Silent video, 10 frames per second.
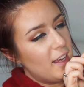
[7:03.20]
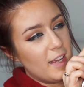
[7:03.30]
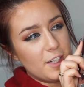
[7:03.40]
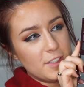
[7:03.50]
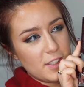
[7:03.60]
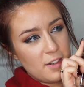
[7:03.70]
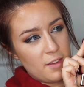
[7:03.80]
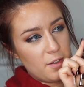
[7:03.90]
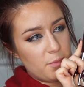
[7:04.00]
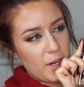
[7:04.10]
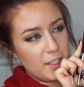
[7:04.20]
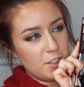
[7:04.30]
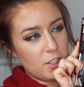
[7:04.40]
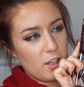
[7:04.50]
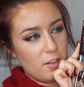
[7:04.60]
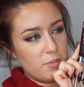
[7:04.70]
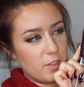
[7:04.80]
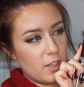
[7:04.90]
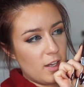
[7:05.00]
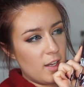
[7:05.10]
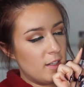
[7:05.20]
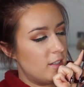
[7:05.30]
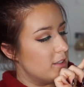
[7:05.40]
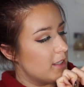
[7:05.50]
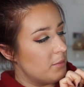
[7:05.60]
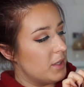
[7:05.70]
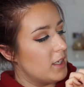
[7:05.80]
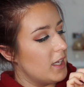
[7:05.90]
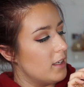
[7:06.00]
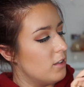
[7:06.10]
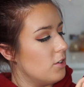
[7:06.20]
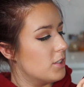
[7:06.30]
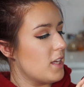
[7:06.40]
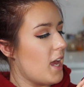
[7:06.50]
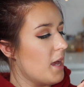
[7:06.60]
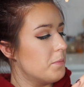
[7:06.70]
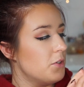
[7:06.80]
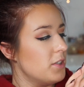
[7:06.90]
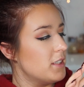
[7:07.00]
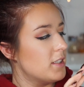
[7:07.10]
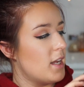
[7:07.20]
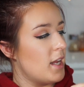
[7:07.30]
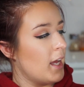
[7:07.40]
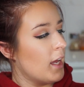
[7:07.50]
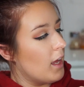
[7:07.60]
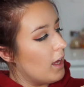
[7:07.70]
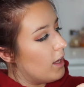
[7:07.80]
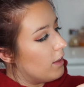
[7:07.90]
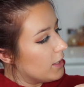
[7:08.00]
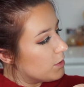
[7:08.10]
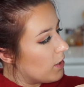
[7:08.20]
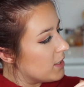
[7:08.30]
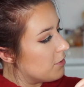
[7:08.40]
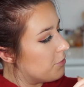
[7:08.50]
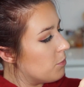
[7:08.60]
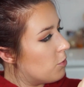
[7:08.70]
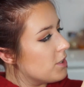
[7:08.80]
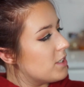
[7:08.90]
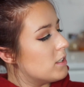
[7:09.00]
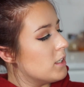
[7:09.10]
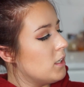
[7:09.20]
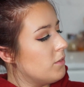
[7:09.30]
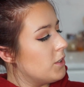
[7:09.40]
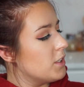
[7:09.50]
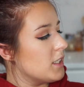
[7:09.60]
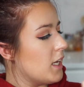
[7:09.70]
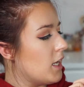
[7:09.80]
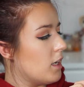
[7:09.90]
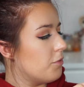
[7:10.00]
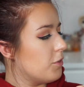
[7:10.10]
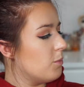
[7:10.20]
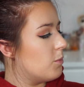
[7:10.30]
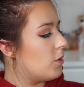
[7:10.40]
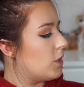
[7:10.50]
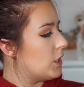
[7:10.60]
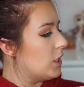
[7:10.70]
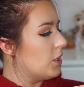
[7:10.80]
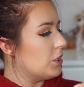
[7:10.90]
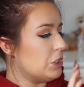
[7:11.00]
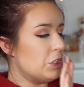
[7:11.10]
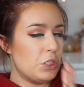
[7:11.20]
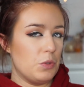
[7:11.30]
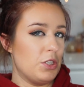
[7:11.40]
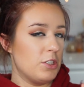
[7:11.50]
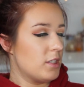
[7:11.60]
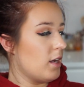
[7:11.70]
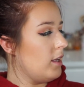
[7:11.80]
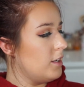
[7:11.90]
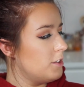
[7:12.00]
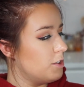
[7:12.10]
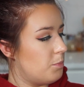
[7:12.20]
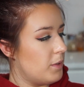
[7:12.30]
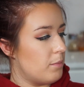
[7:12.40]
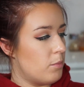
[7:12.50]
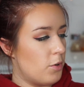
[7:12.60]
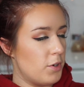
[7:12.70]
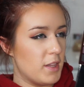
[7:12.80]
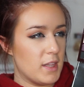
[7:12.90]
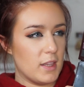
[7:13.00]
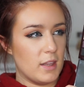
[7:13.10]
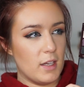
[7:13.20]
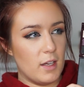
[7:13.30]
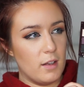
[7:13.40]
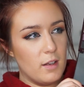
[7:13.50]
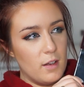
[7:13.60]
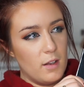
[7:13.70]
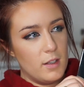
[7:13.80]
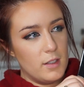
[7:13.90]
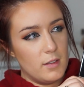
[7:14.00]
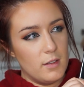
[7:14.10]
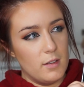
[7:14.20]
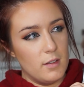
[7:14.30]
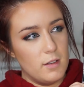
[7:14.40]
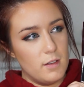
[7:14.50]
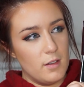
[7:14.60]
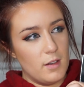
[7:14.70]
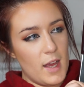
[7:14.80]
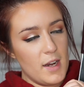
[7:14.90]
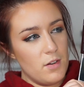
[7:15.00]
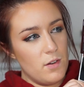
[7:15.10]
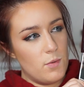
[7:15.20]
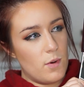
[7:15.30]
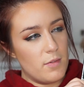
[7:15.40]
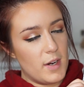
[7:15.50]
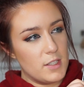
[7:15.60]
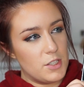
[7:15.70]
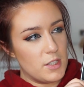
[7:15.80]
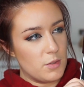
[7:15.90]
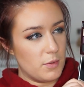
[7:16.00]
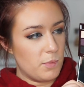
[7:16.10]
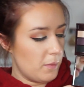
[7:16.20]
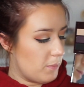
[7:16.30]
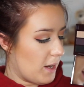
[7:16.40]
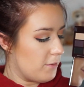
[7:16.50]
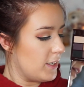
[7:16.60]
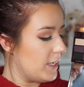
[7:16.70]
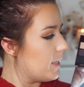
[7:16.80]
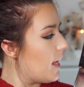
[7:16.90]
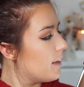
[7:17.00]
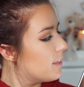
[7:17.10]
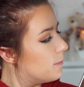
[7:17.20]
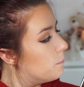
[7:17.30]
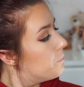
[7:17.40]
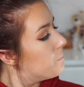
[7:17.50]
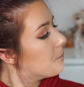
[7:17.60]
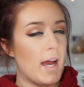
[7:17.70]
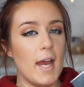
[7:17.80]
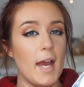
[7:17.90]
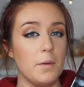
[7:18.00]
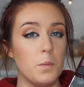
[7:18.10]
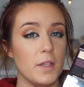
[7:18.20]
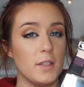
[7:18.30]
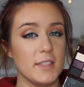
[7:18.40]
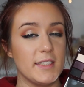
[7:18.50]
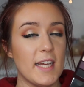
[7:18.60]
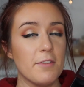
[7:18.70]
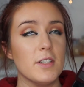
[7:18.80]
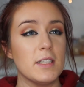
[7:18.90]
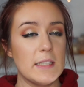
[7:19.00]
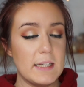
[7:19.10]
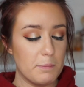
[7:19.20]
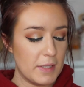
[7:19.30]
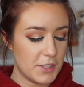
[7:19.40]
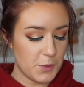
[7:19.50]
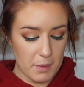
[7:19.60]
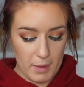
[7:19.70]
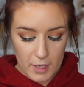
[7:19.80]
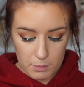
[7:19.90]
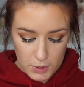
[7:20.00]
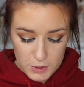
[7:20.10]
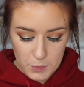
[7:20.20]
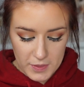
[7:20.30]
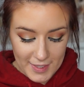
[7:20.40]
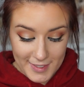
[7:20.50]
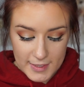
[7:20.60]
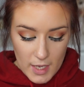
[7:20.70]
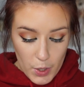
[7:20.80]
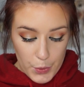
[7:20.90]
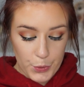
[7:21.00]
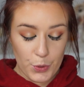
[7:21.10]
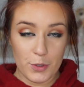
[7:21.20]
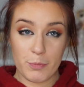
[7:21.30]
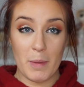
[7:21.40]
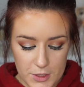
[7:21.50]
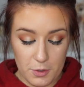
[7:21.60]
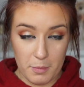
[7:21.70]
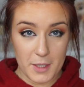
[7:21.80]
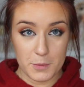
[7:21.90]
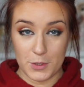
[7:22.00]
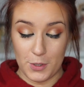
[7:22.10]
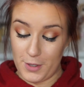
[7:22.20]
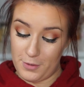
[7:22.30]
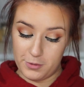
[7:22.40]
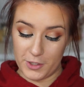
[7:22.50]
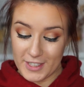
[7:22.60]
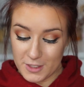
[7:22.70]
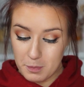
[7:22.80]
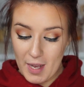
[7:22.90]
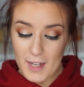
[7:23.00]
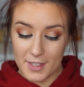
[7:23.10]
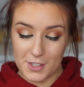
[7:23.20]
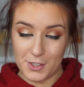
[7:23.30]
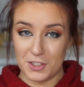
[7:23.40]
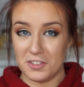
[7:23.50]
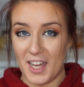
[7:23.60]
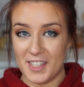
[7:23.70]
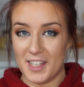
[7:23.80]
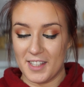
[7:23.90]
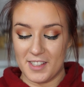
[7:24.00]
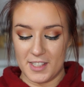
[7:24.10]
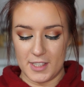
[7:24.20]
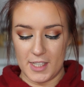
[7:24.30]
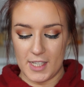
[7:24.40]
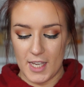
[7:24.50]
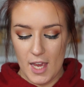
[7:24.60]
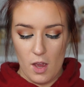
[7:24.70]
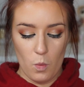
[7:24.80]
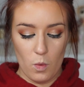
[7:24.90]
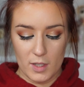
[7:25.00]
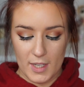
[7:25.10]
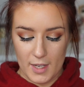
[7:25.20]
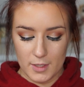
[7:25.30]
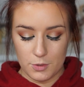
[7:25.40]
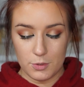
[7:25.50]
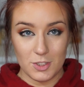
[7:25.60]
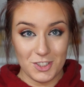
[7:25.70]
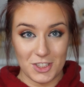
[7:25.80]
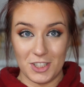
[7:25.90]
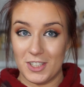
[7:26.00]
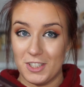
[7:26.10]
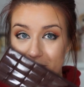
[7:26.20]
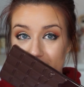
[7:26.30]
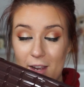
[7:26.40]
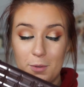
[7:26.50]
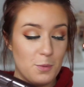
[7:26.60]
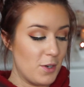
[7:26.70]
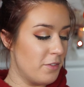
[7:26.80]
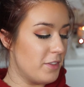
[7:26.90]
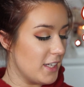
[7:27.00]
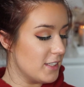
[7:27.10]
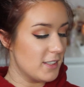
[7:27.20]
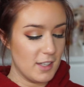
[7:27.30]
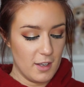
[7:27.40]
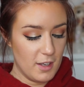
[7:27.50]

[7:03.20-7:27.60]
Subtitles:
Here's another range of colors. I mean, it looks absolutely stunning. This one has a few more silvers in, a few more neutered colors, but more in the, I don't know what range this would be, but I really like them. I will definitely be doing makeup looks with these. Who knows, maybe do a makeup tutorial for each palette so you guys get to see what kind of cool looks you can create with one of these.